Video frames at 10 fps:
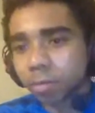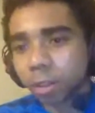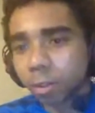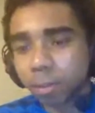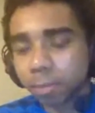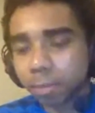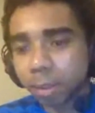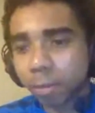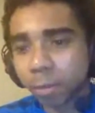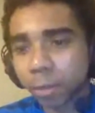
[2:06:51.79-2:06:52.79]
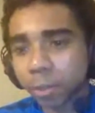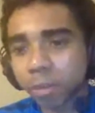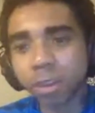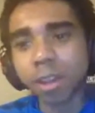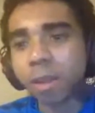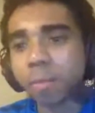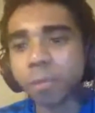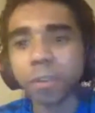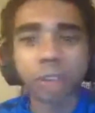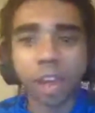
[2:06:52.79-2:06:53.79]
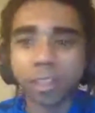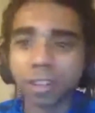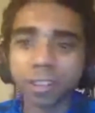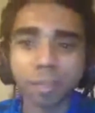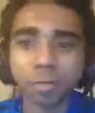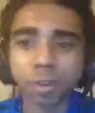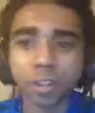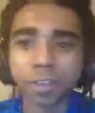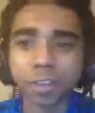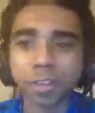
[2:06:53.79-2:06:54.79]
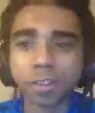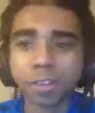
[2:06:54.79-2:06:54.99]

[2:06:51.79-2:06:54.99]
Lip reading: A lot of people have pressure. Professional athletes have pressure